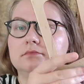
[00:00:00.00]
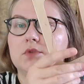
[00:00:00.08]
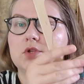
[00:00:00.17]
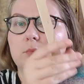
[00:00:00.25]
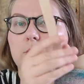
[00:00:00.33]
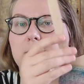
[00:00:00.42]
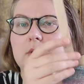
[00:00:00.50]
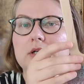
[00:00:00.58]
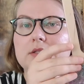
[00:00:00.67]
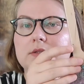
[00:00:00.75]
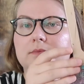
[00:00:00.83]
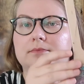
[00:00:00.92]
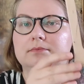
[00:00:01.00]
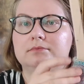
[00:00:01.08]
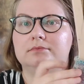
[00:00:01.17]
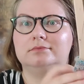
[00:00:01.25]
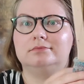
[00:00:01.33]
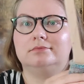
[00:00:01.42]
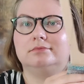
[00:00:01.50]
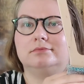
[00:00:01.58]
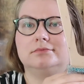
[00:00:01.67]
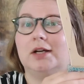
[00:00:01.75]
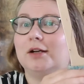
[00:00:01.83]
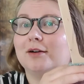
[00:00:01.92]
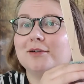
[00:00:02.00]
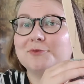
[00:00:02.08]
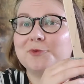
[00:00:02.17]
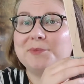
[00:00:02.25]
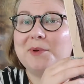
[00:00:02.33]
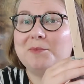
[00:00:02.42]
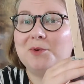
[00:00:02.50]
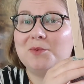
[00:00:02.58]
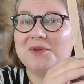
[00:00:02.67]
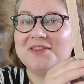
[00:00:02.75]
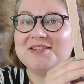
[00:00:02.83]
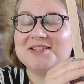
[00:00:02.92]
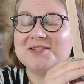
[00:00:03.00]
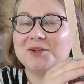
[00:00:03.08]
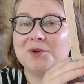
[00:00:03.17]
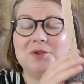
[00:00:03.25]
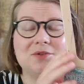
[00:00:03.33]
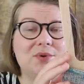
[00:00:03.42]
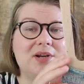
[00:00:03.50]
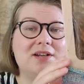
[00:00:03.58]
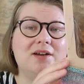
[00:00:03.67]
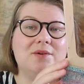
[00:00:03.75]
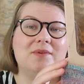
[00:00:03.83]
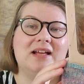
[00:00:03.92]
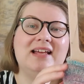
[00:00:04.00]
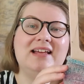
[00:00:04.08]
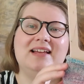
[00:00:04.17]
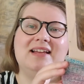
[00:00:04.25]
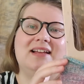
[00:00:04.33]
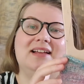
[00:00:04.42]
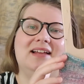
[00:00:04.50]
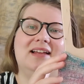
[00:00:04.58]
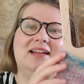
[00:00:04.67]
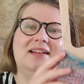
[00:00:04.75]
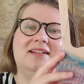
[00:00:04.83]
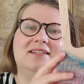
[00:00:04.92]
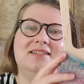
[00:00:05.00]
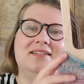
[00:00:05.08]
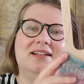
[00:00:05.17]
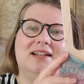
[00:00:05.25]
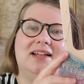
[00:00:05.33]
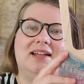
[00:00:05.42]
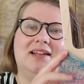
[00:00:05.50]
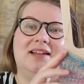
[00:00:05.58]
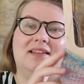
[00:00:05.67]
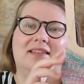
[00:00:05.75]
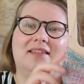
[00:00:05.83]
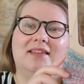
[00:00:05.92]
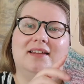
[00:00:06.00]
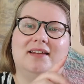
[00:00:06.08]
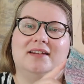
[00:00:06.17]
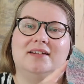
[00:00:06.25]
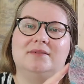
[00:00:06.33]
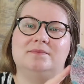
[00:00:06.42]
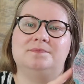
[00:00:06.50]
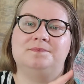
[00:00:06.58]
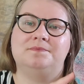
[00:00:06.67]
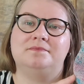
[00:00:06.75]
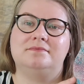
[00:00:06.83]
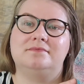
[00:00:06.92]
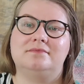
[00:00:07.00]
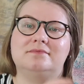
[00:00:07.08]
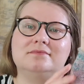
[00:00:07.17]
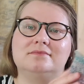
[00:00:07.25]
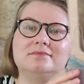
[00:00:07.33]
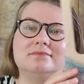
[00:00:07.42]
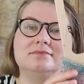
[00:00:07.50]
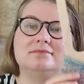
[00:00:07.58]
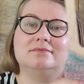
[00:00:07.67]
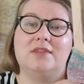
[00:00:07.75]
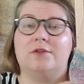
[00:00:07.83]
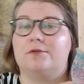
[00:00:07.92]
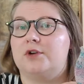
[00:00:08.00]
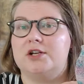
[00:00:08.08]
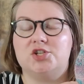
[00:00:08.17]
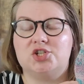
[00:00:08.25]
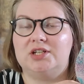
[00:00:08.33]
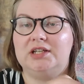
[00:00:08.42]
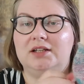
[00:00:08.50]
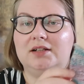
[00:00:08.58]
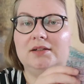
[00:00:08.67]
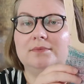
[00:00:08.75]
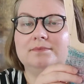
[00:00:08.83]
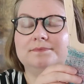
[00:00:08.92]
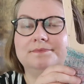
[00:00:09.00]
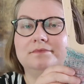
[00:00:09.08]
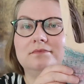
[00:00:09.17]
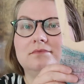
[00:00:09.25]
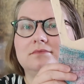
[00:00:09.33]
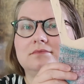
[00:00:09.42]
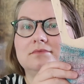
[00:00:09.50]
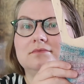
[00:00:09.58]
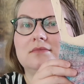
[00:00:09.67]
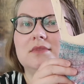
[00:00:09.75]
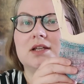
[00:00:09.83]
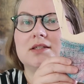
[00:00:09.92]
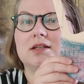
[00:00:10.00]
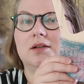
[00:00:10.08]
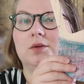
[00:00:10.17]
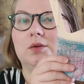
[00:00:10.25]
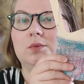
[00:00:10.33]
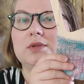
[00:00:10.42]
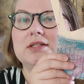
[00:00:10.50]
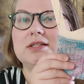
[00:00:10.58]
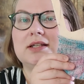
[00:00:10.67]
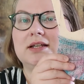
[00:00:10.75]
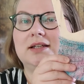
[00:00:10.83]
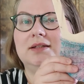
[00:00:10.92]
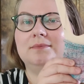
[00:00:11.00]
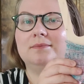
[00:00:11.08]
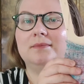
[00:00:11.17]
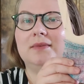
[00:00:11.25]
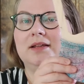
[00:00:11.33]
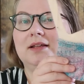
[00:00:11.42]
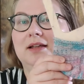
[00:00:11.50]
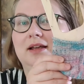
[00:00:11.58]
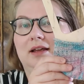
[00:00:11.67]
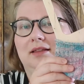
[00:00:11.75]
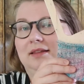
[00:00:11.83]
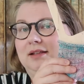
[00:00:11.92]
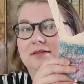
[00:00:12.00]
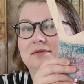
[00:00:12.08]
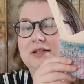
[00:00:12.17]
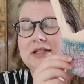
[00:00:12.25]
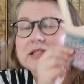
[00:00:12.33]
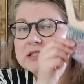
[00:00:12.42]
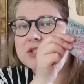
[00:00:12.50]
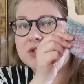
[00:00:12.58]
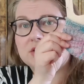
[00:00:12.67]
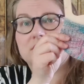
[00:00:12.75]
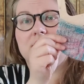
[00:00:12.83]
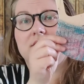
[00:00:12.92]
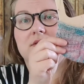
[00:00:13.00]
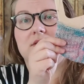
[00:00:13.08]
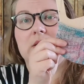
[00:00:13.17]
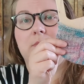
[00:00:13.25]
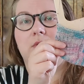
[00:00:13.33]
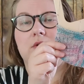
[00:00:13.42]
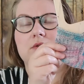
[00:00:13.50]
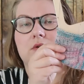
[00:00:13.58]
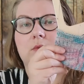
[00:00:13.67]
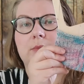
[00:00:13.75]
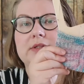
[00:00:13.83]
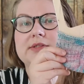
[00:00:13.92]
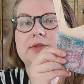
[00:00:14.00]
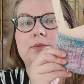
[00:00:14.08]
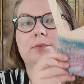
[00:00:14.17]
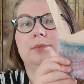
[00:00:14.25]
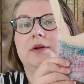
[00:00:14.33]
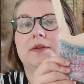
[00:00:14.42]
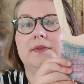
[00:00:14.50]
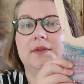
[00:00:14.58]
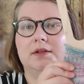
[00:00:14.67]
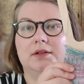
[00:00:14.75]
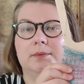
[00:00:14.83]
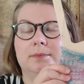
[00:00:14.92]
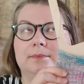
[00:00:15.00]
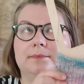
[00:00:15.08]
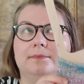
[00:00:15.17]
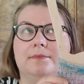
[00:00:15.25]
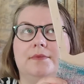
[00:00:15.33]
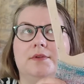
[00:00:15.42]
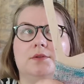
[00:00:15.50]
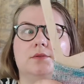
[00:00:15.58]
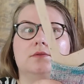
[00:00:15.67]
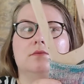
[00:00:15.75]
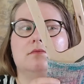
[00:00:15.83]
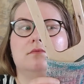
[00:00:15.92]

top part. I can't remember what this is called right now. And then the French heel, as I always say. And then it's just a simple sock pattern, but the